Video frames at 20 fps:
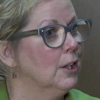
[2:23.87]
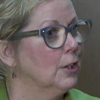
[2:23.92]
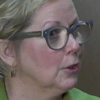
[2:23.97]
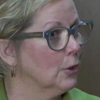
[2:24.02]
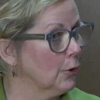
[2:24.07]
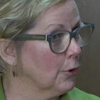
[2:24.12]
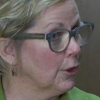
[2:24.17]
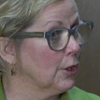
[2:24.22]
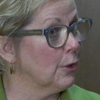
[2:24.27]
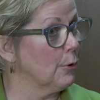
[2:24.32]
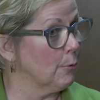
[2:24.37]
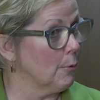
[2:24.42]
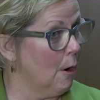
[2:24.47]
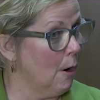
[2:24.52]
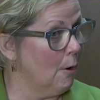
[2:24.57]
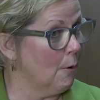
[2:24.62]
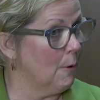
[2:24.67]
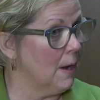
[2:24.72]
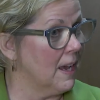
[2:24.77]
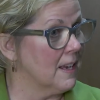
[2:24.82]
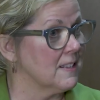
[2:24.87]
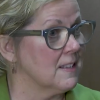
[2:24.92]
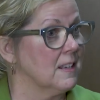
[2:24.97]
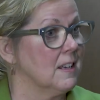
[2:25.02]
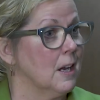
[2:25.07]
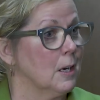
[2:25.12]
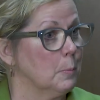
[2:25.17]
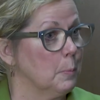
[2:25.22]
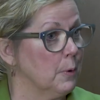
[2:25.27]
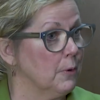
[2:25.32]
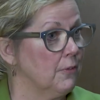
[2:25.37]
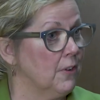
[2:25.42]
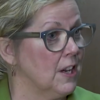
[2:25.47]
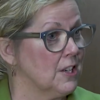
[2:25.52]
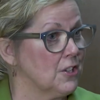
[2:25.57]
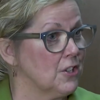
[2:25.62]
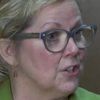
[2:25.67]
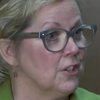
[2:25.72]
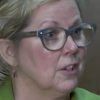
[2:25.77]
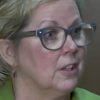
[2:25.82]
learn and grow as a young
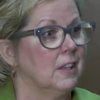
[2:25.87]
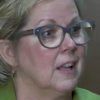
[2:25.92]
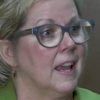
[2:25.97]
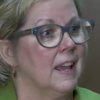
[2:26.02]
professional